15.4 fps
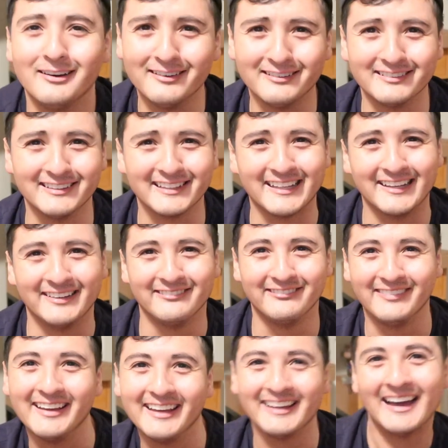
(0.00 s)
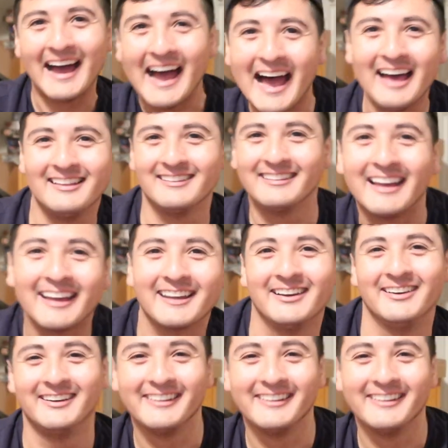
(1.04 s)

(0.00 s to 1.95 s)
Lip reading: Oh, look at me. I'm like a